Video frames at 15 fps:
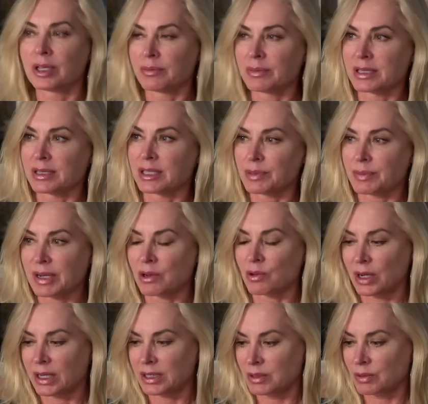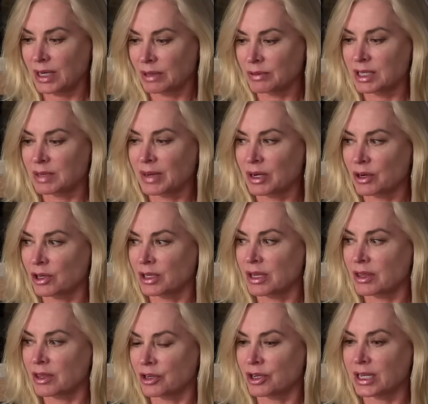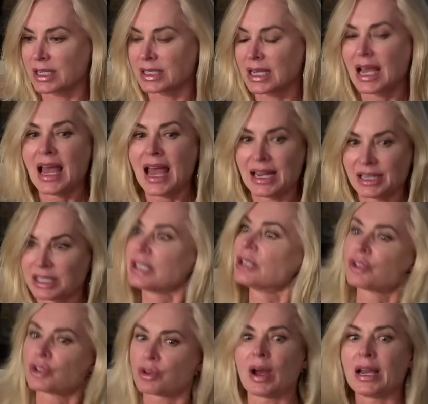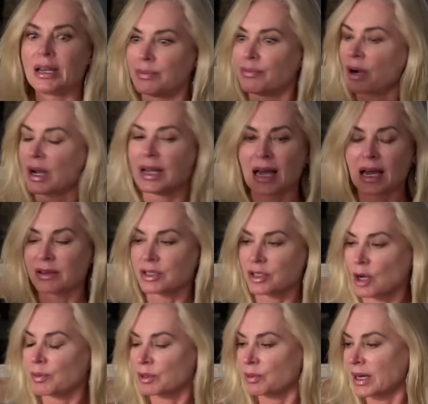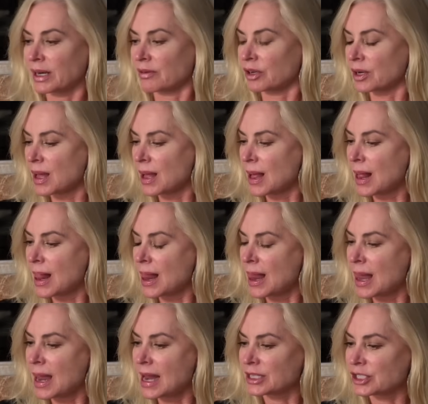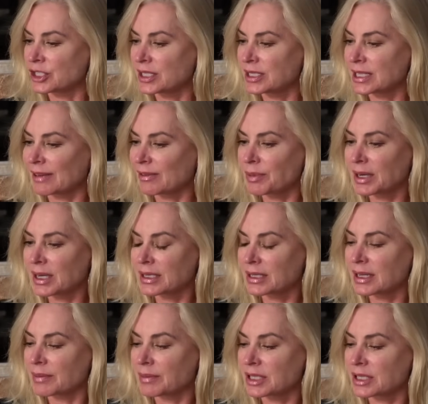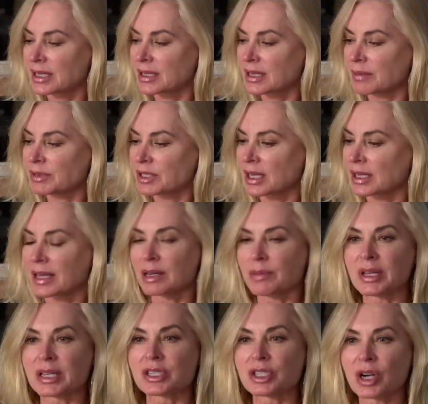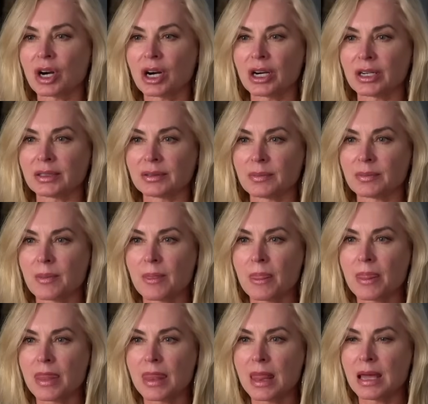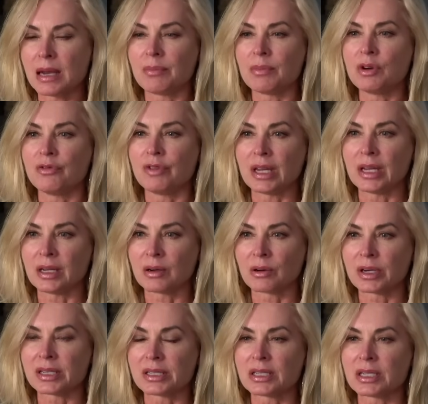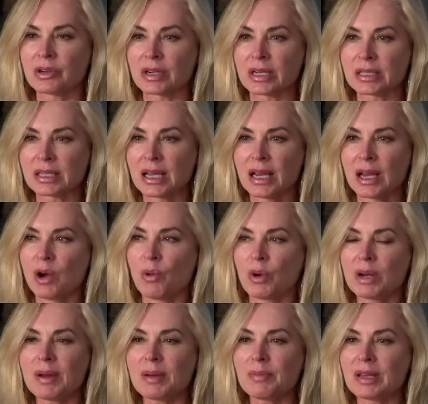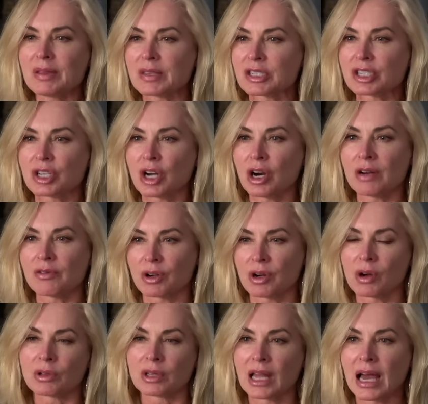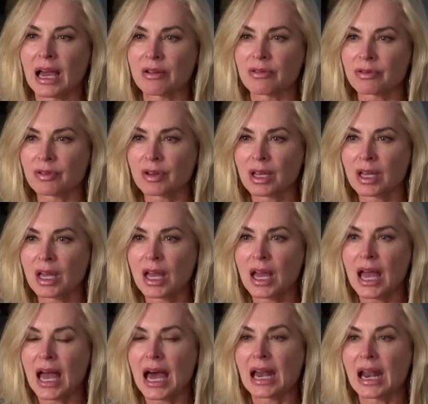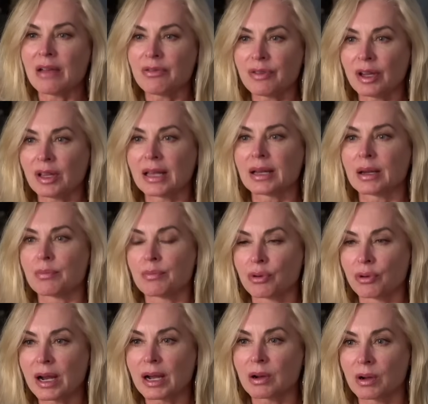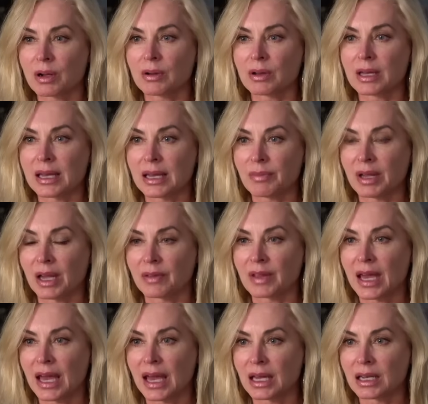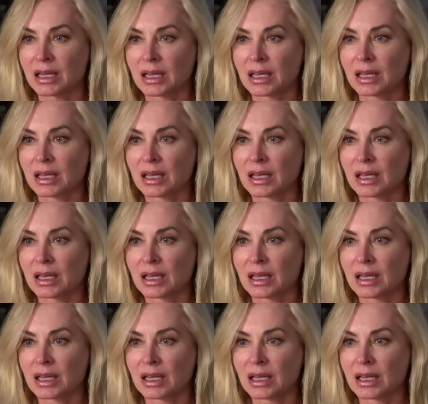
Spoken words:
Williamson speak once when I was in my early 30s and still trying to break out of soaps or whatever. And she said, everybody comes to LA to be a star in a movie or in a series. What about being the star of your own life? And I felt like a brick hit me on the head.